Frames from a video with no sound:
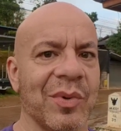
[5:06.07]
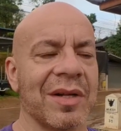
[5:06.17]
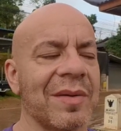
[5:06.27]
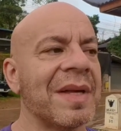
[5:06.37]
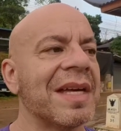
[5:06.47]

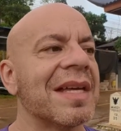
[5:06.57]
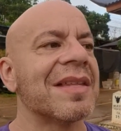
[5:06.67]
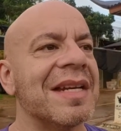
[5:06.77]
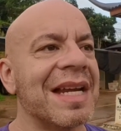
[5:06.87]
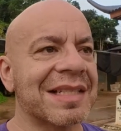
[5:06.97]
Well,
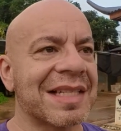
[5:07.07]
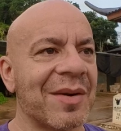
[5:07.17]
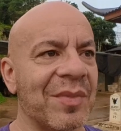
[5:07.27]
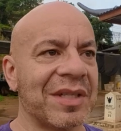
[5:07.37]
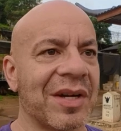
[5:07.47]
the next
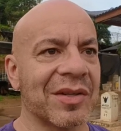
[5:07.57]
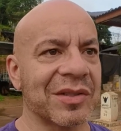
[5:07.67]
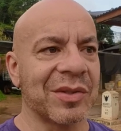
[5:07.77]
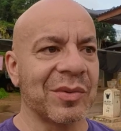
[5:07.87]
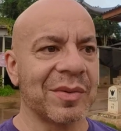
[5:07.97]
time we
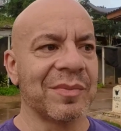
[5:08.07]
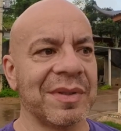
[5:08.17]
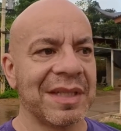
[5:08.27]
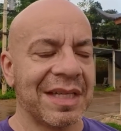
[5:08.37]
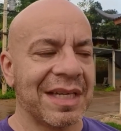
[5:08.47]
talked to
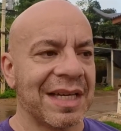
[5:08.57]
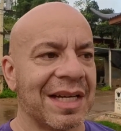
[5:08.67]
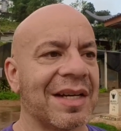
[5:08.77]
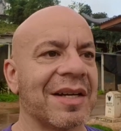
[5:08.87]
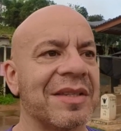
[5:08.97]
him,
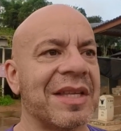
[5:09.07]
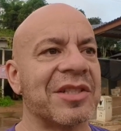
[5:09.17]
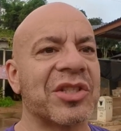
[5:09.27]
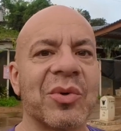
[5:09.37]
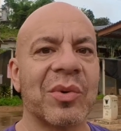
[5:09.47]

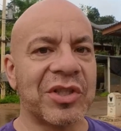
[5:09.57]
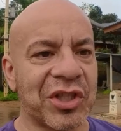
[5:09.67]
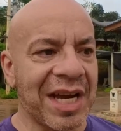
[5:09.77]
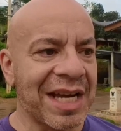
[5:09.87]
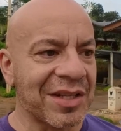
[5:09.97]
that story
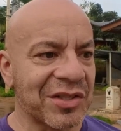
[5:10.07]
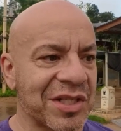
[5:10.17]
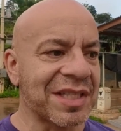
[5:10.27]
changed.